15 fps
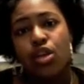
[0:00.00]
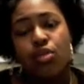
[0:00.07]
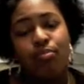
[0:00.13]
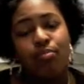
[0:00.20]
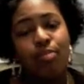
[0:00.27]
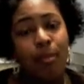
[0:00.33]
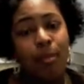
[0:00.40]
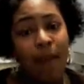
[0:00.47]

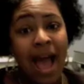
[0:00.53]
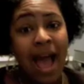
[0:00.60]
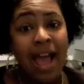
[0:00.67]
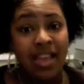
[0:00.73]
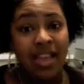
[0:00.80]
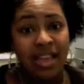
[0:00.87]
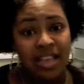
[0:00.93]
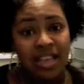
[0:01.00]

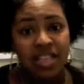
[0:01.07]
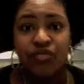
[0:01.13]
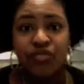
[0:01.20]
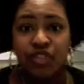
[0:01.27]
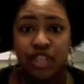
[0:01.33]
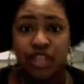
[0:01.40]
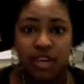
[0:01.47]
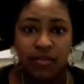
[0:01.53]
Papaya is
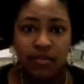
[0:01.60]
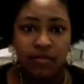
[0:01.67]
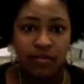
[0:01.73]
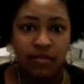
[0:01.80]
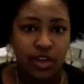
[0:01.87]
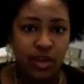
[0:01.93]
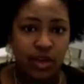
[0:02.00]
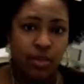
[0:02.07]
really good for
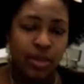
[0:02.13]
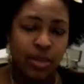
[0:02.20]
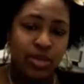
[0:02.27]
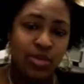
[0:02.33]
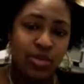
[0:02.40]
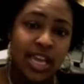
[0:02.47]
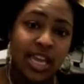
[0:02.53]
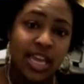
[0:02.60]
you, but you
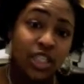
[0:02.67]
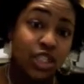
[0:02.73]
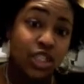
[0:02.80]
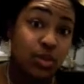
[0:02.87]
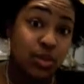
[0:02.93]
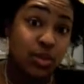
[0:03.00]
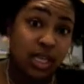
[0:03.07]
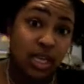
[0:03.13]
can't
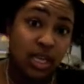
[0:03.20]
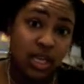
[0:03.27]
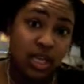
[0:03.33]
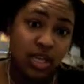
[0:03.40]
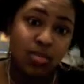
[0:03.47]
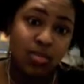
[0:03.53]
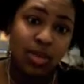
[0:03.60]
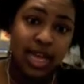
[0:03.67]
juice it. You
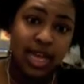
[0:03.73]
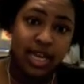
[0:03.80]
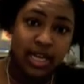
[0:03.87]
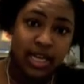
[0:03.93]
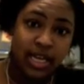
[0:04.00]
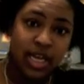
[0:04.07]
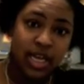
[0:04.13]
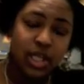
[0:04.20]
blend
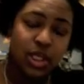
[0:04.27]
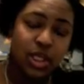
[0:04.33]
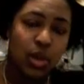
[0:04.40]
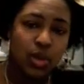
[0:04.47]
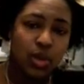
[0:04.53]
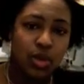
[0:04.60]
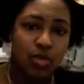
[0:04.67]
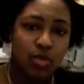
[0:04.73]
it. So
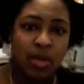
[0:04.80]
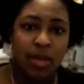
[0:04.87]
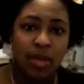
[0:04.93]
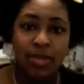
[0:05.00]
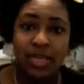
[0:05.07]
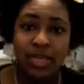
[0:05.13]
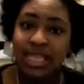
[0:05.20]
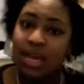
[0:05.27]
you may
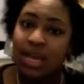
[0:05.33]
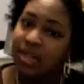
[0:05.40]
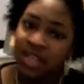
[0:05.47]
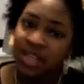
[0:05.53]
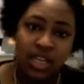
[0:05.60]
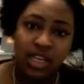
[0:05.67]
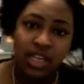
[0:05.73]
mix that with any of the